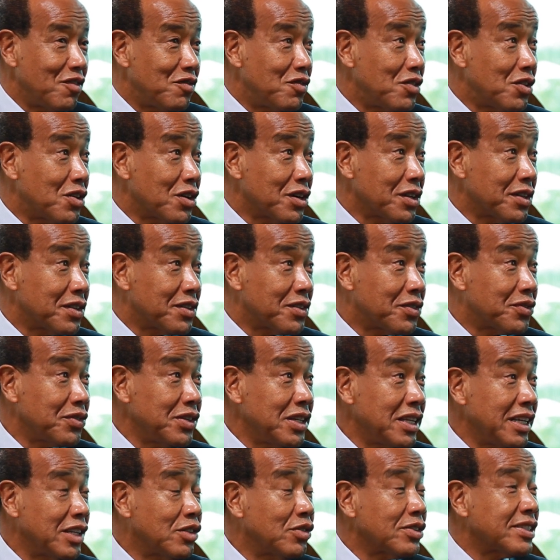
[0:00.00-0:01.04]

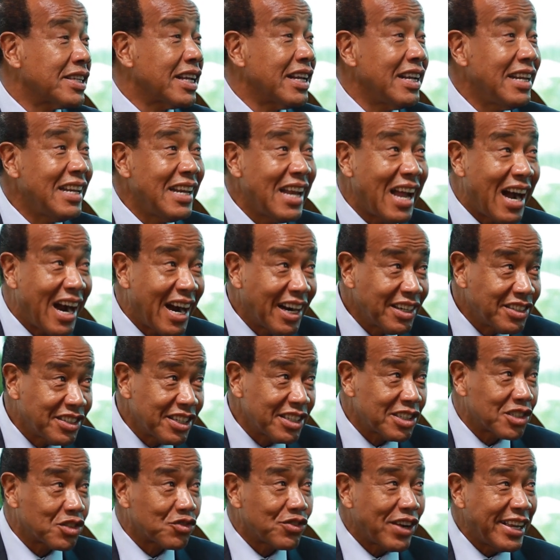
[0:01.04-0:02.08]
it was the
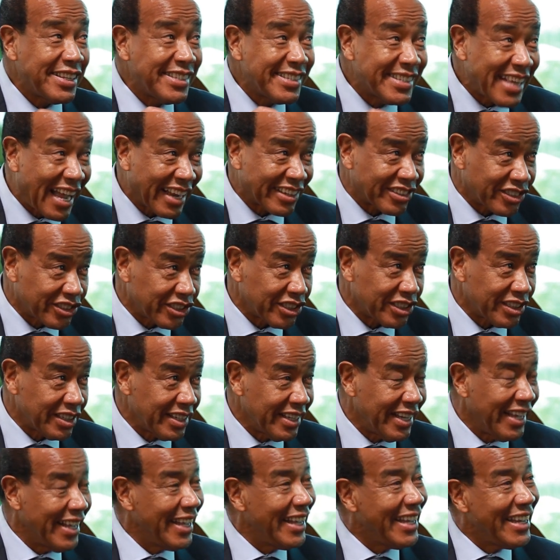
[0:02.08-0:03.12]
largest transaction
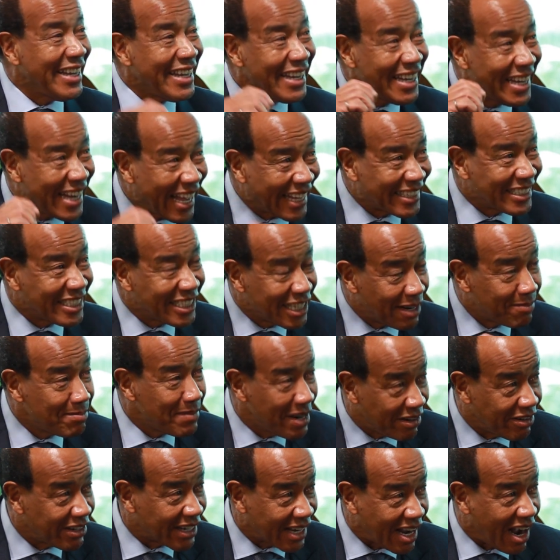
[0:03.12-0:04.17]
in Latin
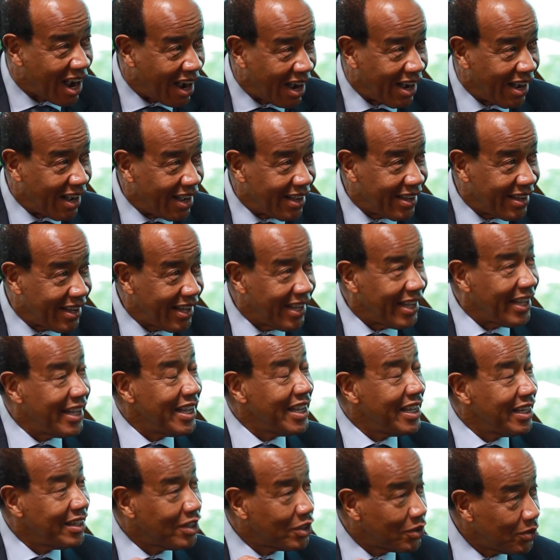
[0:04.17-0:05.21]
America
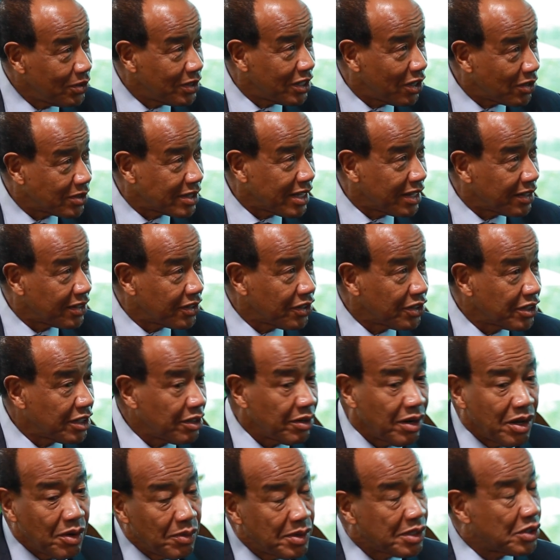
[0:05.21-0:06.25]
in 2013.
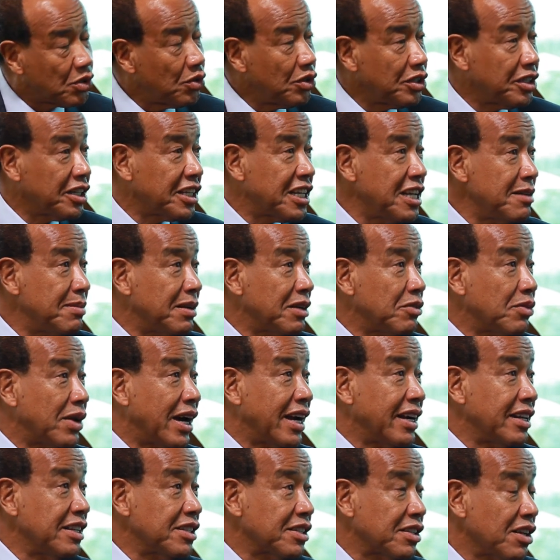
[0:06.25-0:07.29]
We sold it to Cable &
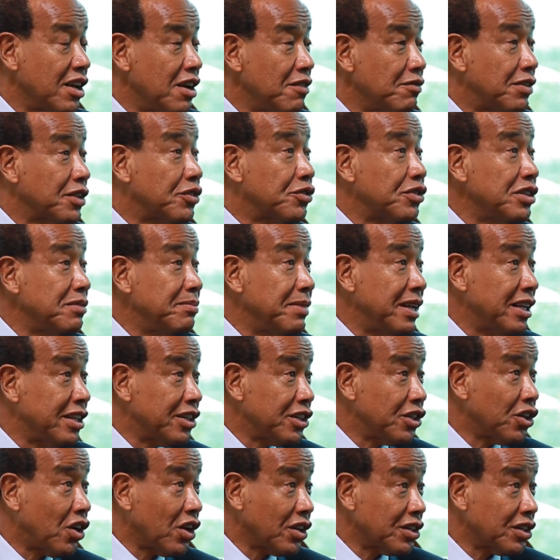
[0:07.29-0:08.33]
Wireless for $3 billion.